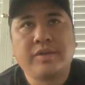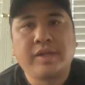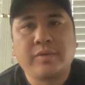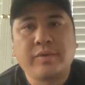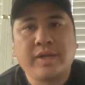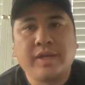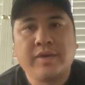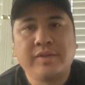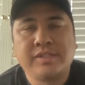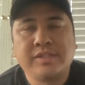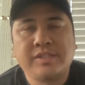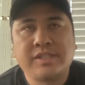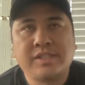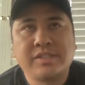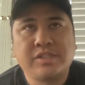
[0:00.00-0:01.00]
Like right now, it's
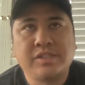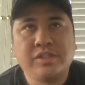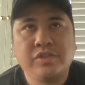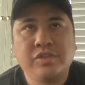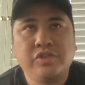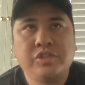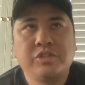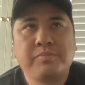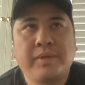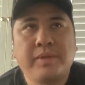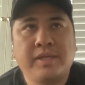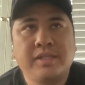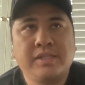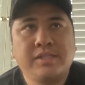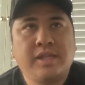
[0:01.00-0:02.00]
such a new
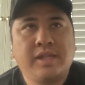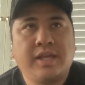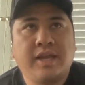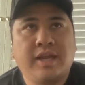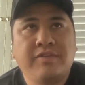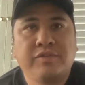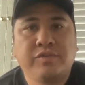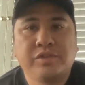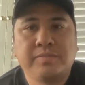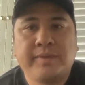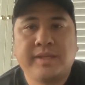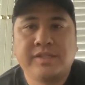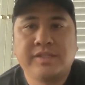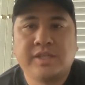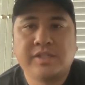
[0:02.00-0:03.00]
space that everyone's
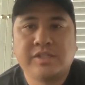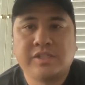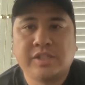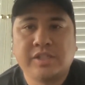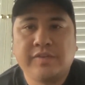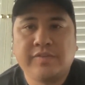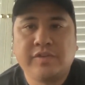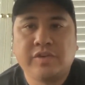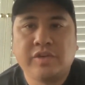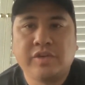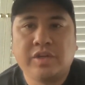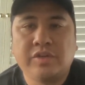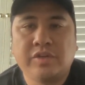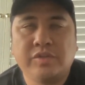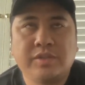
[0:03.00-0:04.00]
paying attention. If you're
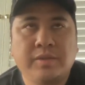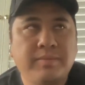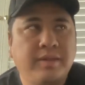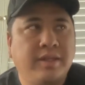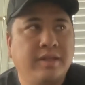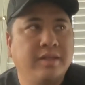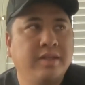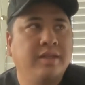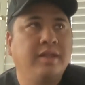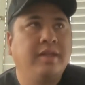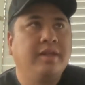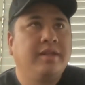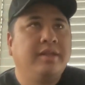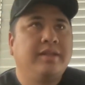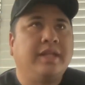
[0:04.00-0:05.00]
gonna do something
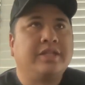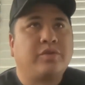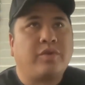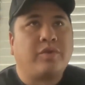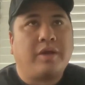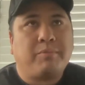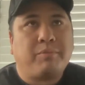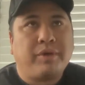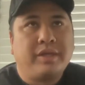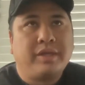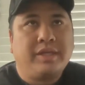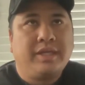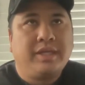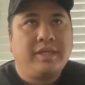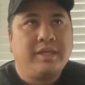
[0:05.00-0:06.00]
that's
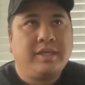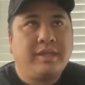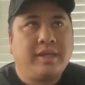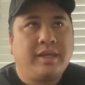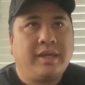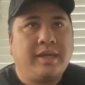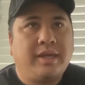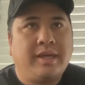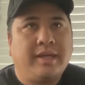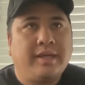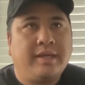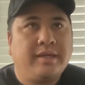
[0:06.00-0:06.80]
groundbreaking and and